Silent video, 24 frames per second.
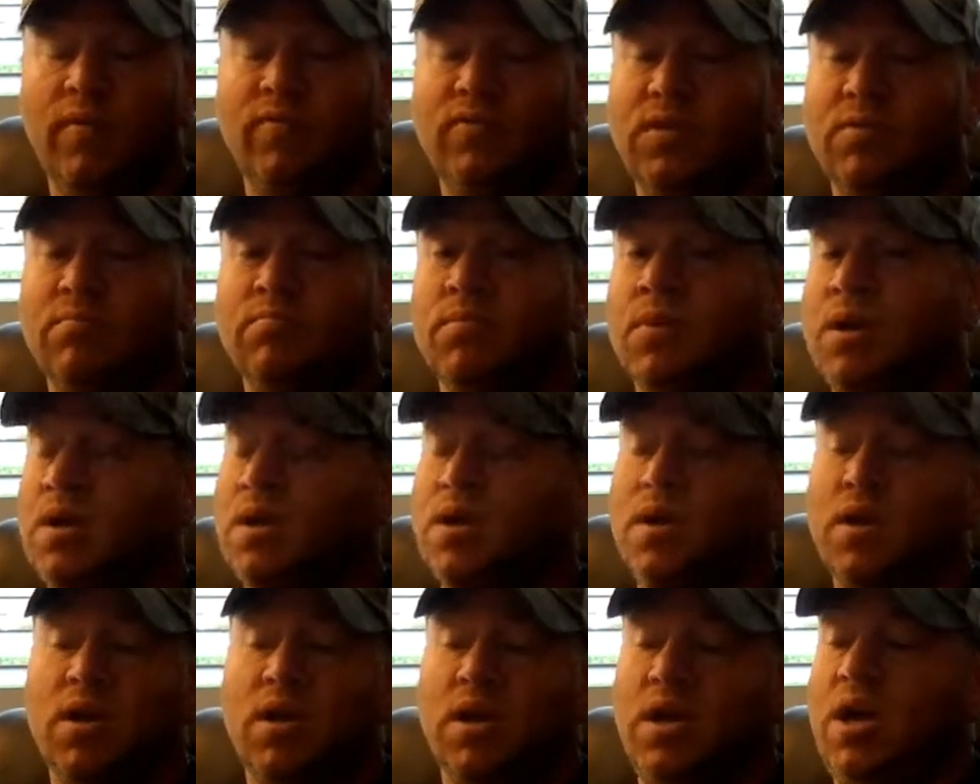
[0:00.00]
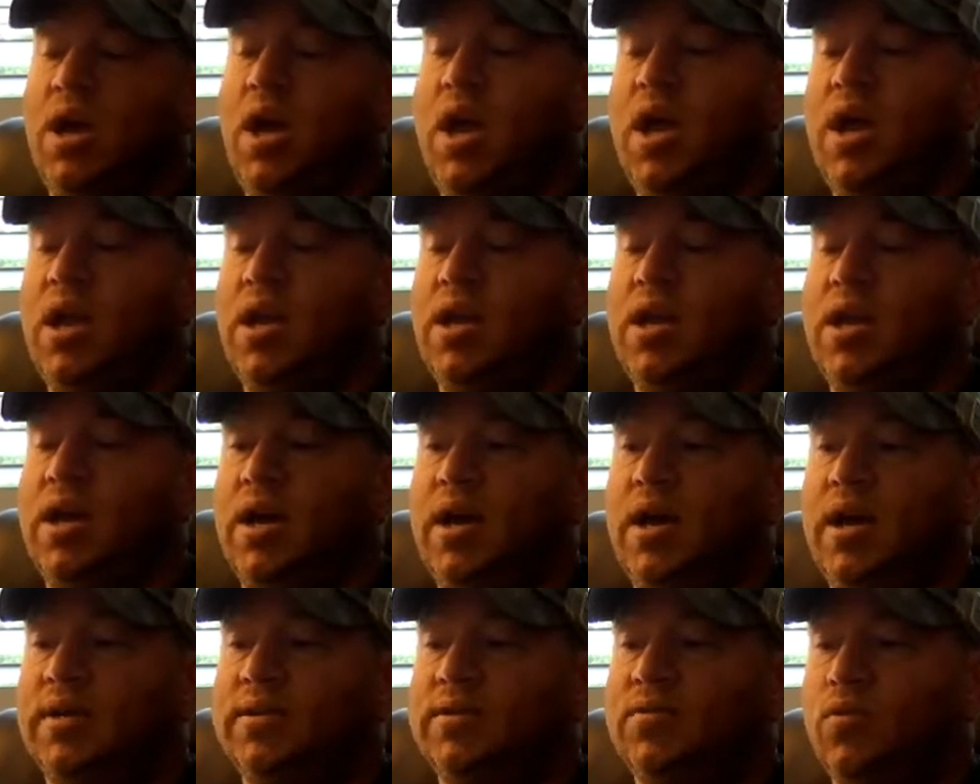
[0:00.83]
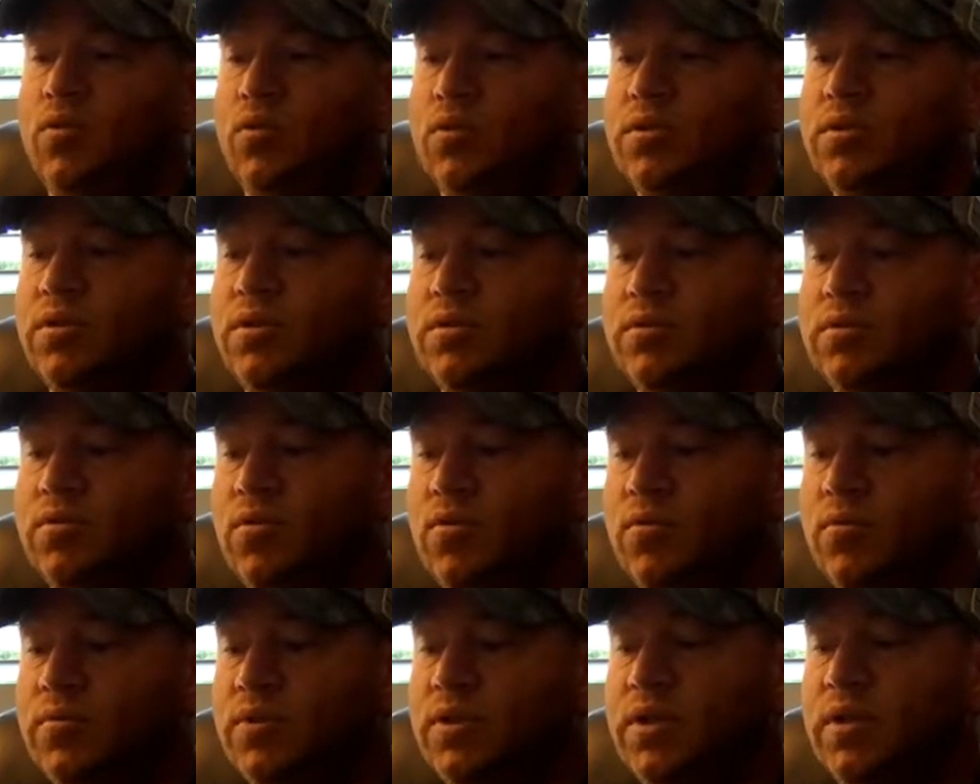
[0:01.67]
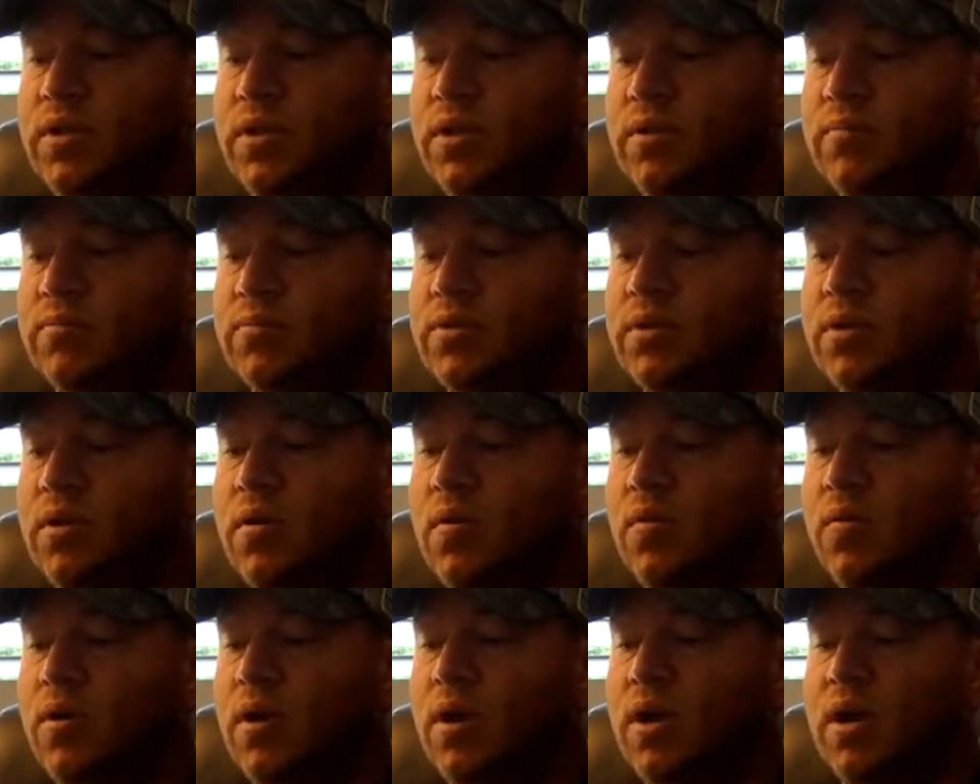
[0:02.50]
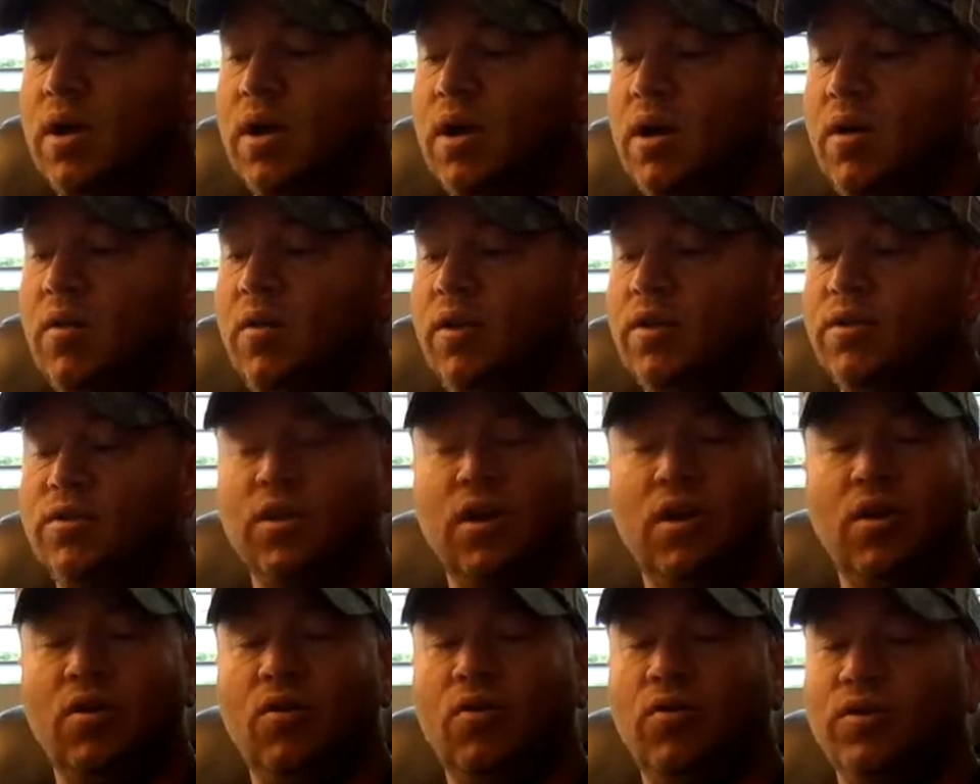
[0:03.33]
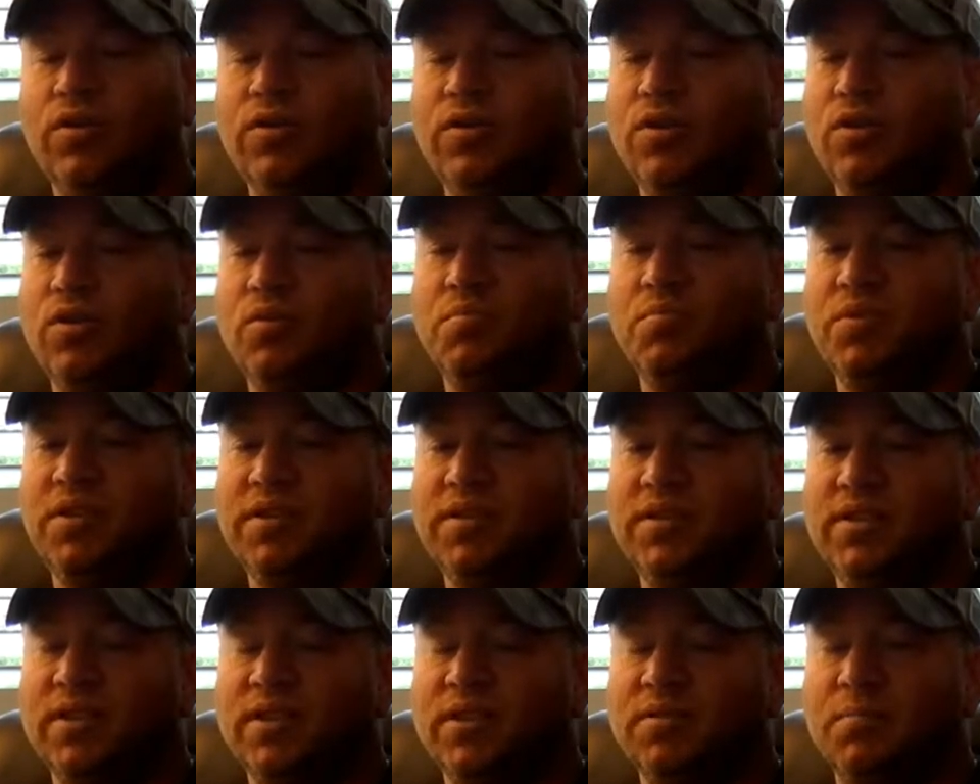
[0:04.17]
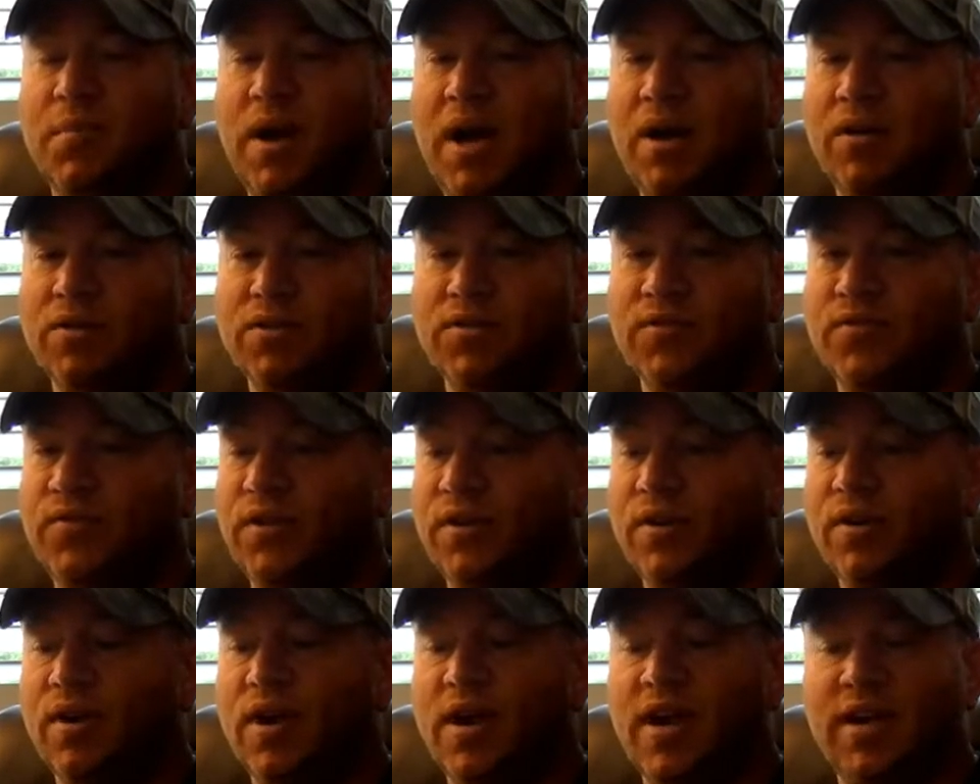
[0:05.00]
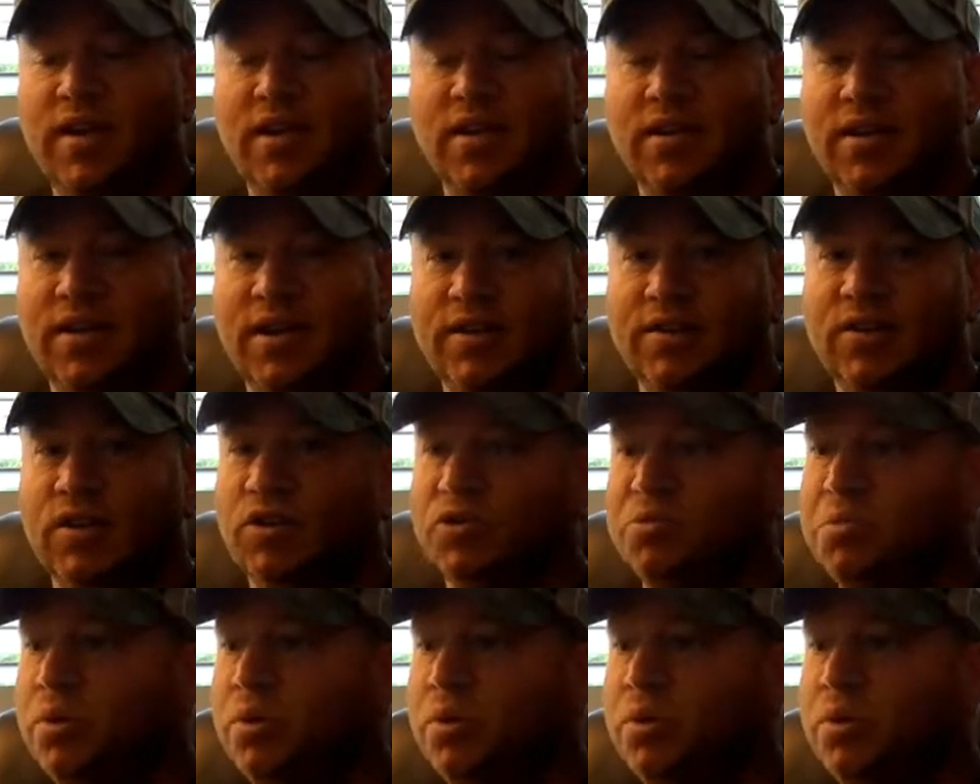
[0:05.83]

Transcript: loved them, and I sold them to them. So it only took me 6 miles to figure out I didn't